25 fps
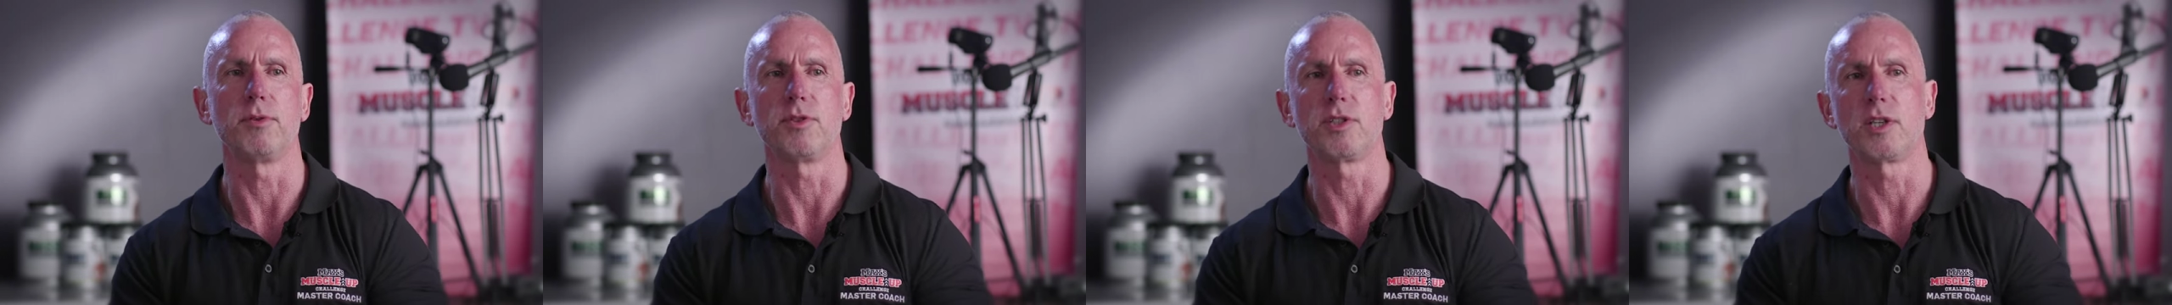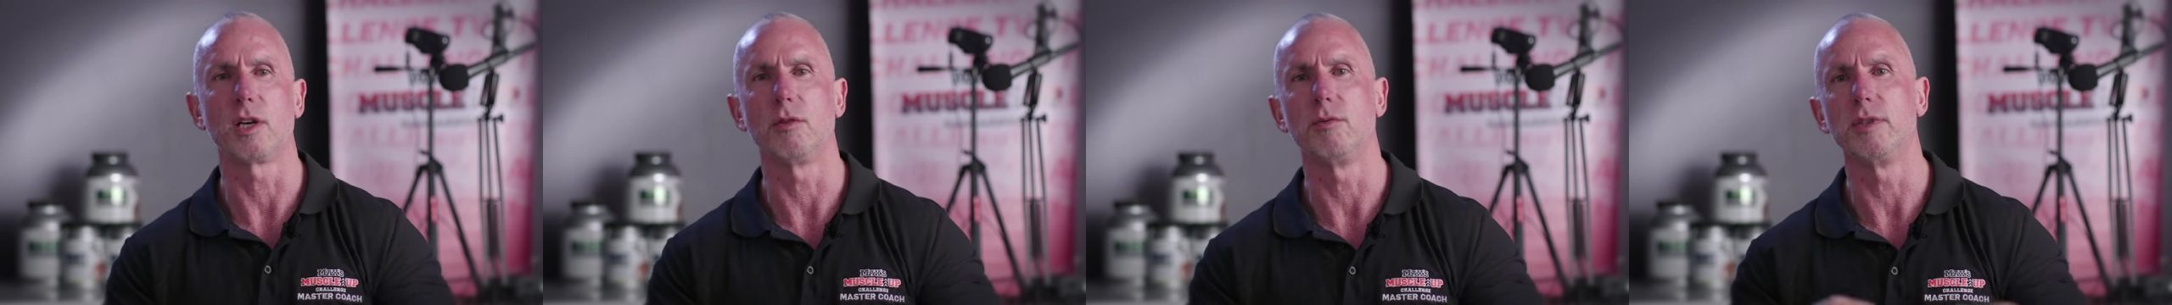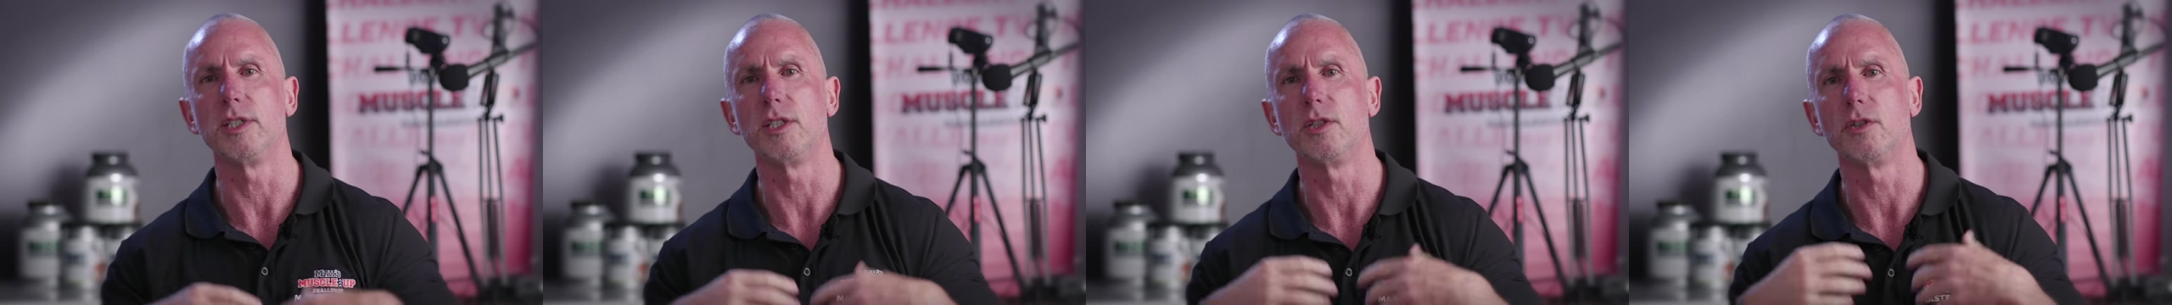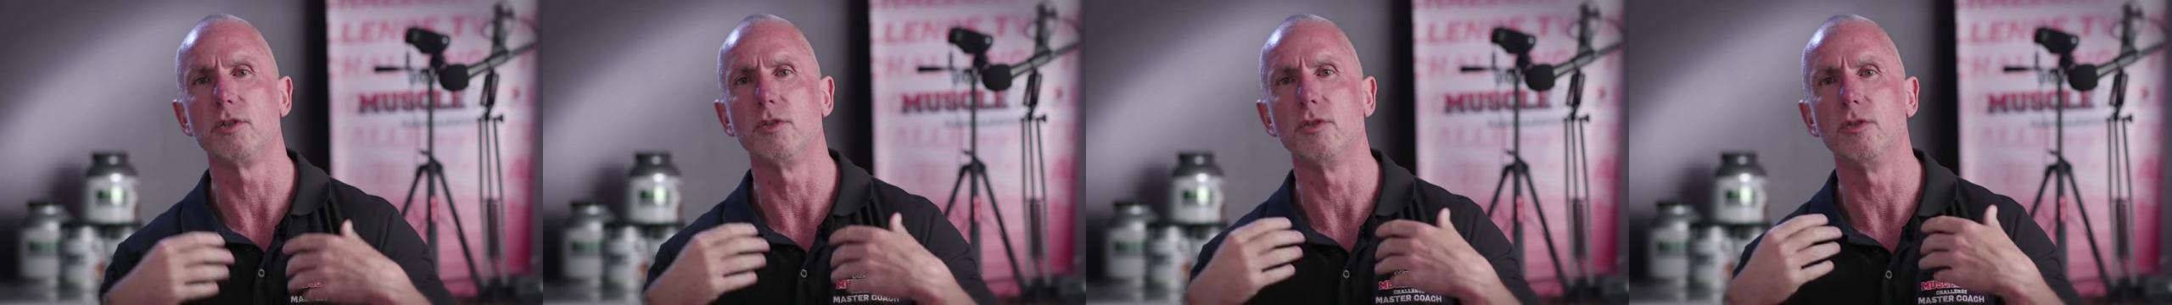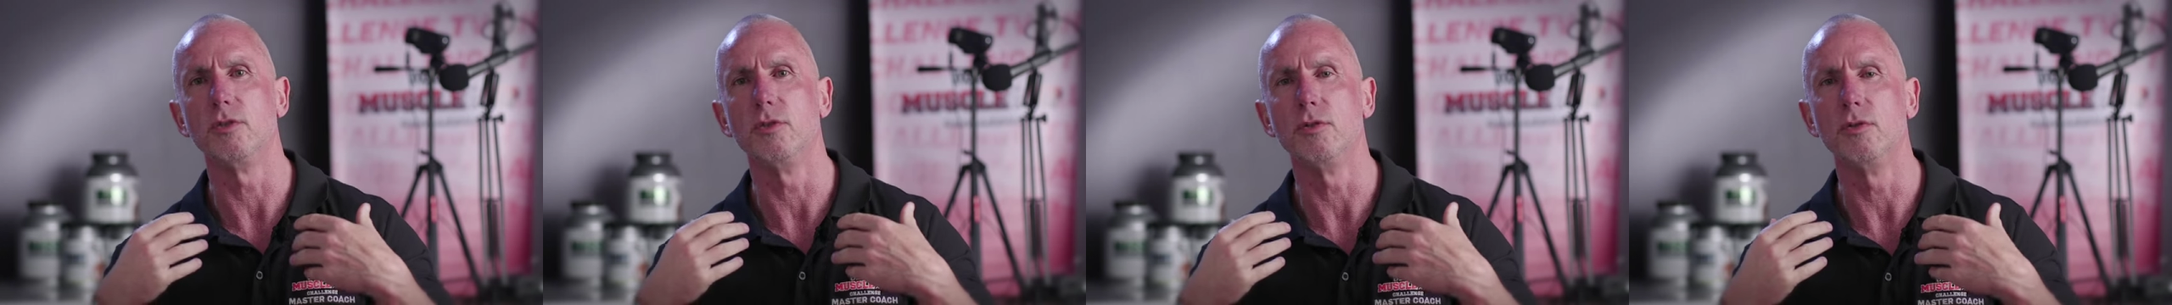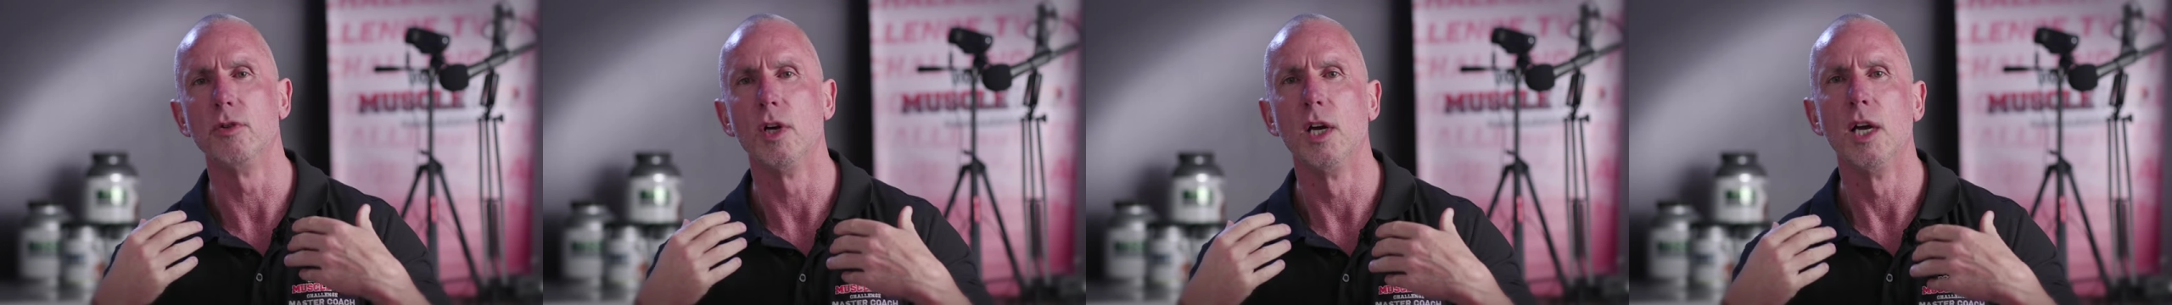So we
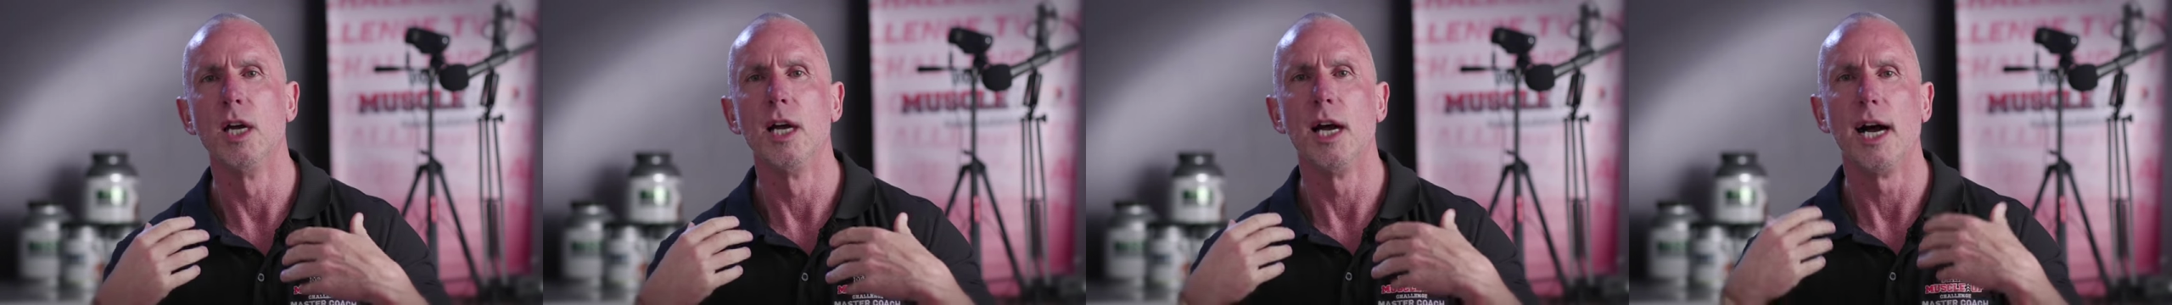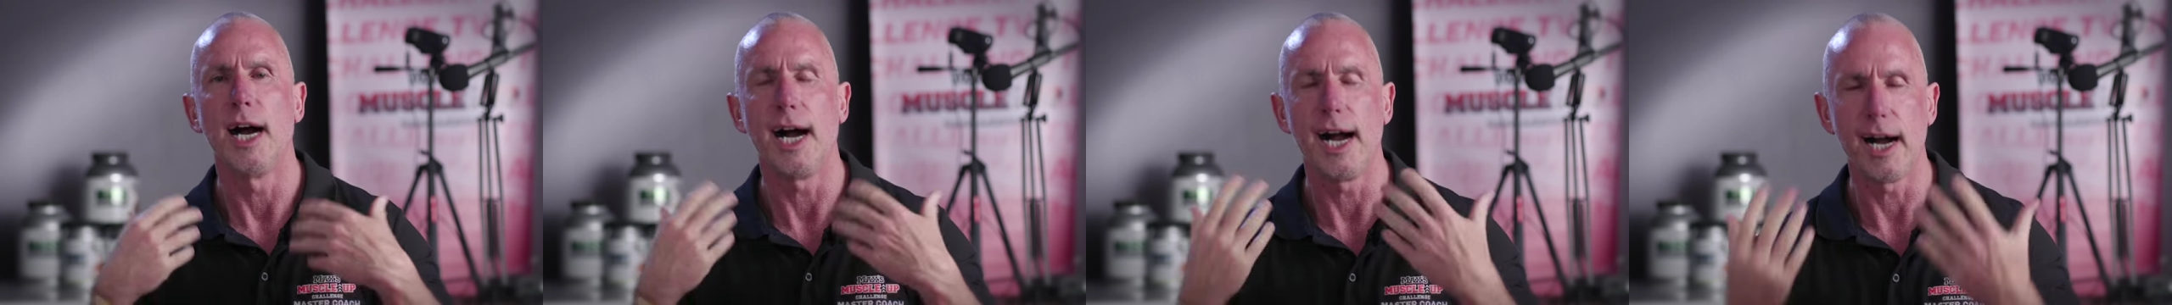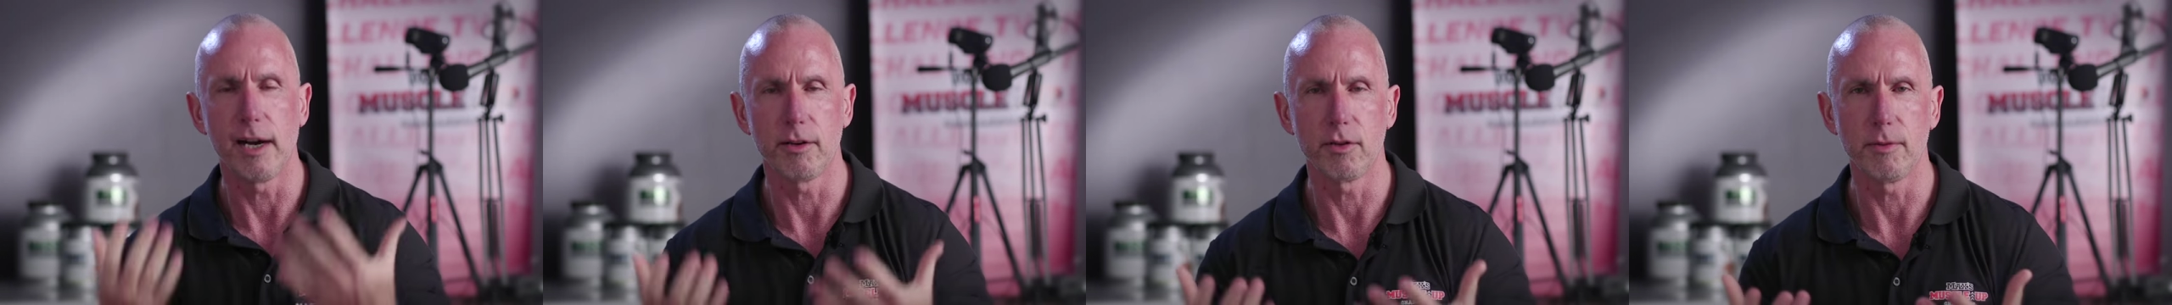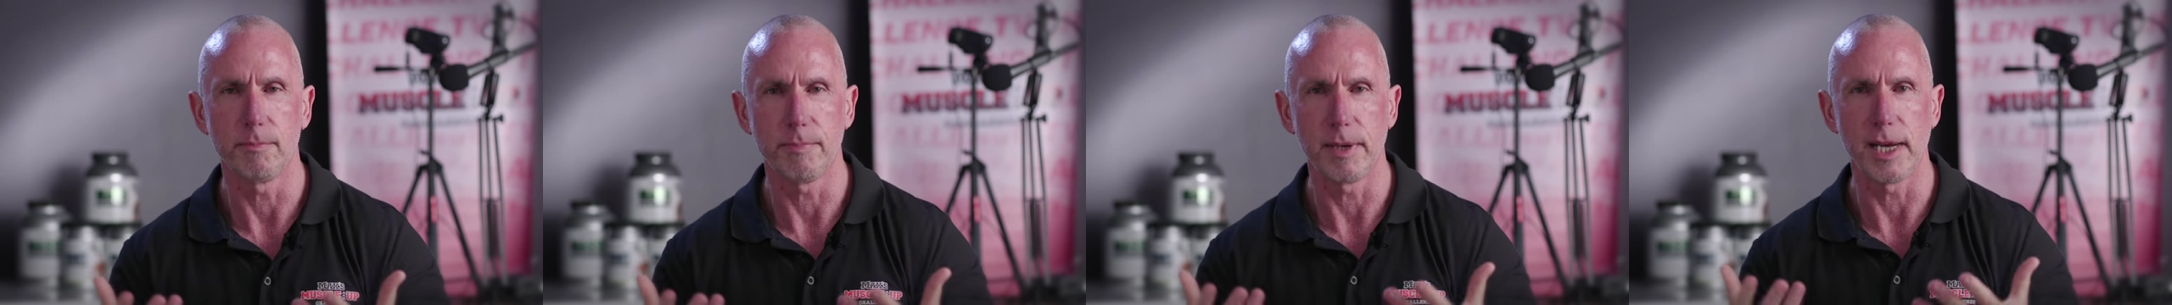do 100